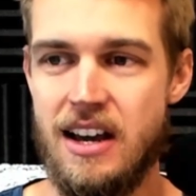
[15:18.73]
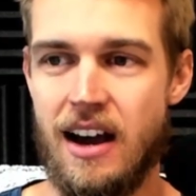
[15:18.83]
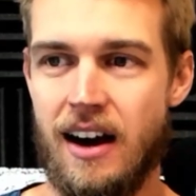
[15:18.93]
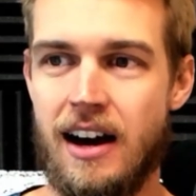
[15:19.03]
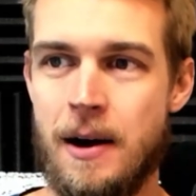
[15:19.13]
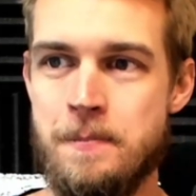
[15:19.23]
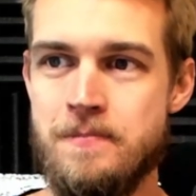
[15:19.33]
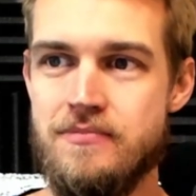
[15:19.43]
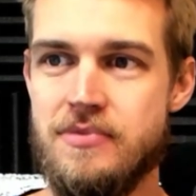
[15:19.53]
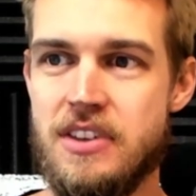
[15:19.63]

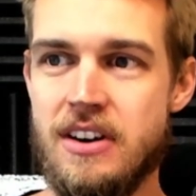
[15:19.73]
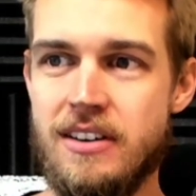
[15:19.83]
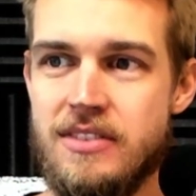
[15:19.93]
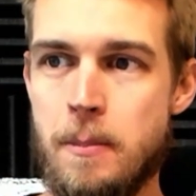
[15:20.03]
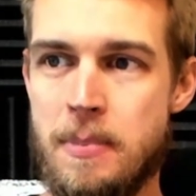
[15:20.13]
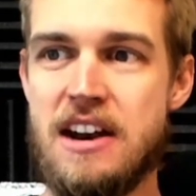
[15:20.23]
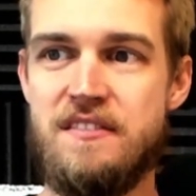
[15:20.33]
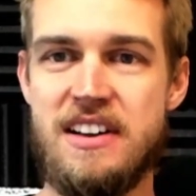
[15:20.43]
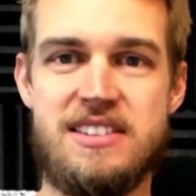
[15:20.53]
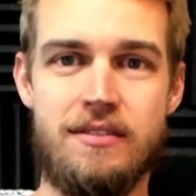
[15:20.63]
the
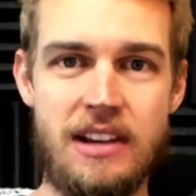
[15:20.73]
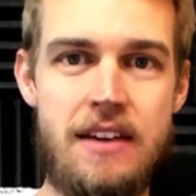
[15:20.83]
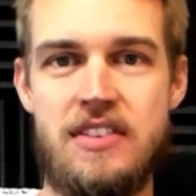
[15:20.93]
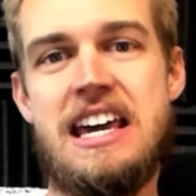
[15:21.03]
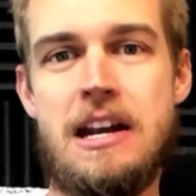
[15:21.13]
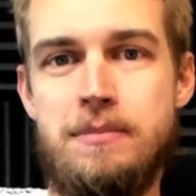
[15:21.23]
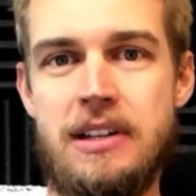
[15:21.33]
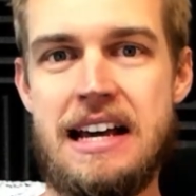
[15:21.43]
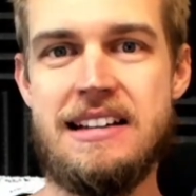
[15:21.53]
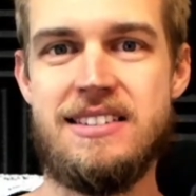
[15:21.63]
benefits of living in a
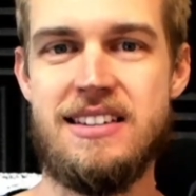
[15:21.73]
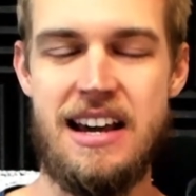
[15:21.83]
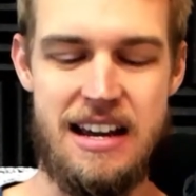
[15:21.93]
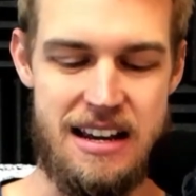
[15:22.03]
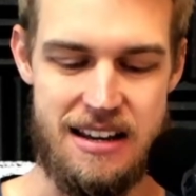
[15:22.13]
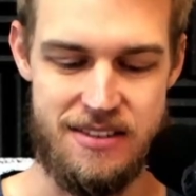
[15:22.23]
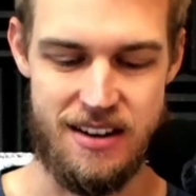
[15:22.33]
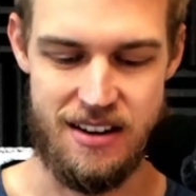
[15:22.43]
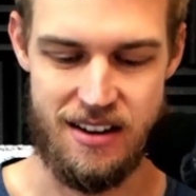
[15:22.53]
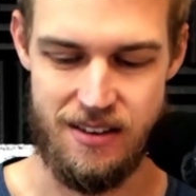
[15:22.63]
place,
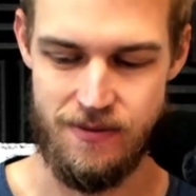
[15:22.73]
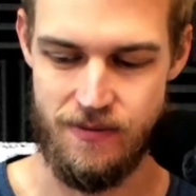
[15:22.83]
the